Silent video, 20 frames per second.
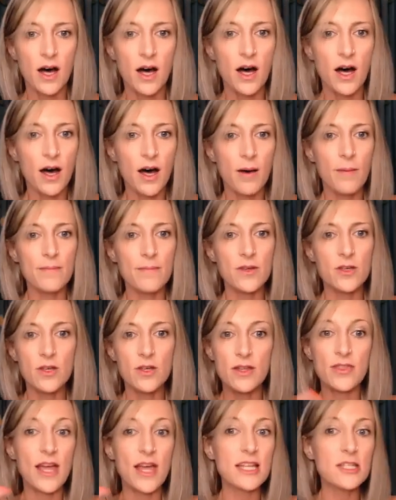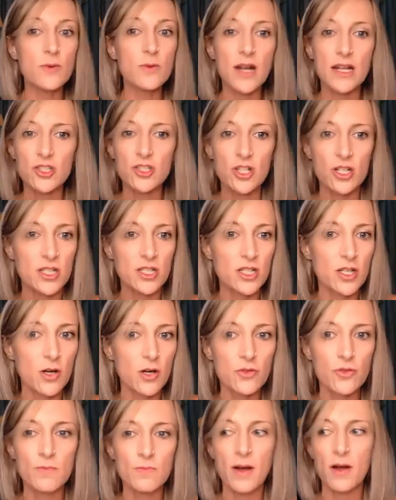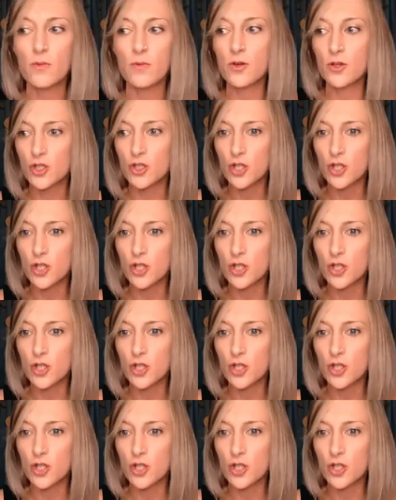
that's when I started to go through my real